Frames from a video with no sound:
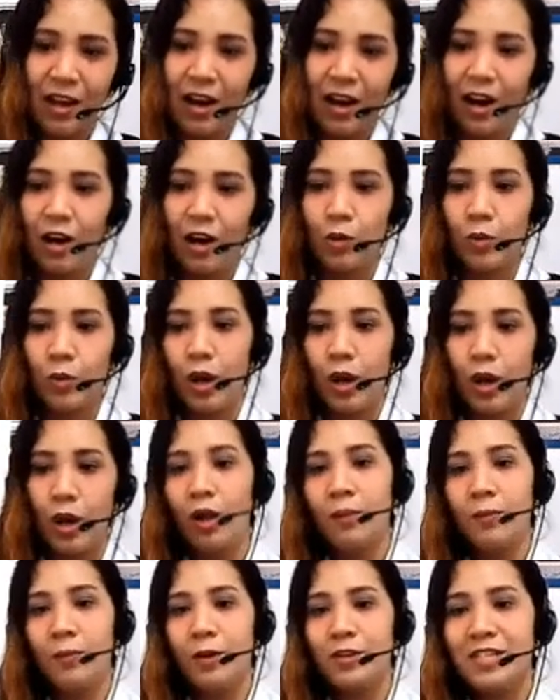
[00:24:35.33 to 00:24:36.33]
Are we
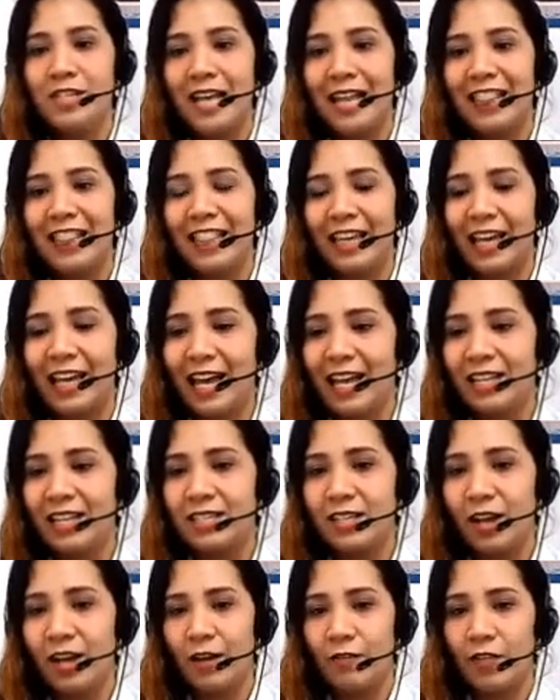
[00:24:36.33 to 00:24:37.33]
almost at the
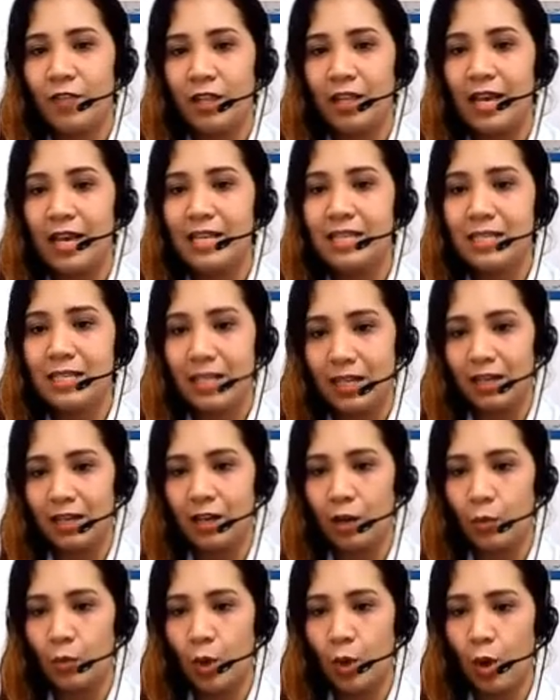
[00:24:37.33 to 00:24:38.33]
end of the lesson?
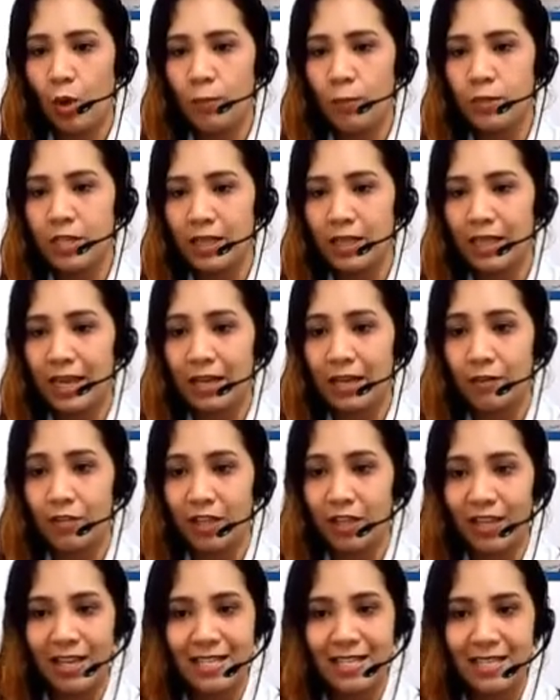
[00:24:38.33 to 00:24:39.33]
Are we almost at the end of
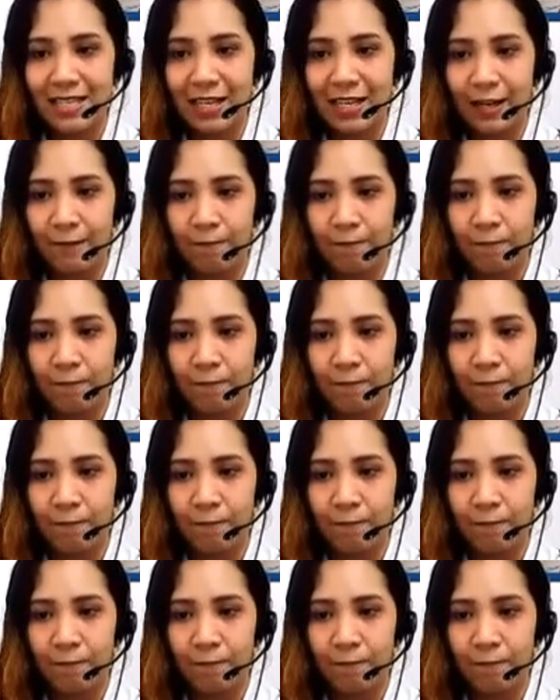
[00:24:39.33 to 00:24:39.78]
the lesson?